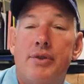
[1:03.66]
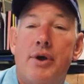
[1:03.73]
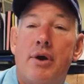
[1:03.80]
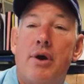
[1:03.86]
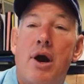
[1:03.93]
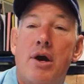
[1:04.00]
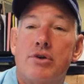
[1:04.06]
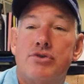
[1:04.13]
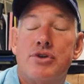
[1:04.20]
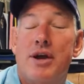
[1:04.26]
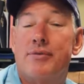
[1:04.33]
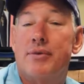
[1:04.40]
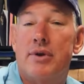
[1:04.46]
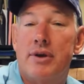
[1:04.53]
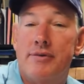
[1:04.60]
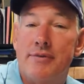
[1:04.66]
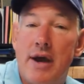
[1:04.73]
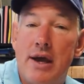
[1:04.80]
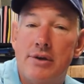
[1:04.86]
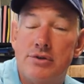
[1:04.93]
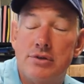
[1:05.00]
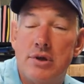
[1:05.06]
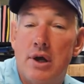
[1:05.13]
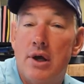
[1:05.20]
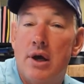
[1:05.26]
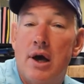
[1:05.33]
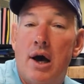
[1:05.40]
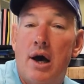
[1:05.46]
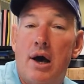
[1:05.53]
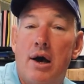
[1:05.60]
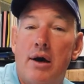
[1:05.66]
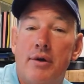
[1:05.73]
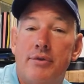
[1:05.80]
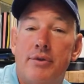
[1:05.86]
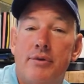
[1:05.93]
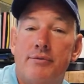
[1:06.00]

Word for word: There are several events. Uh,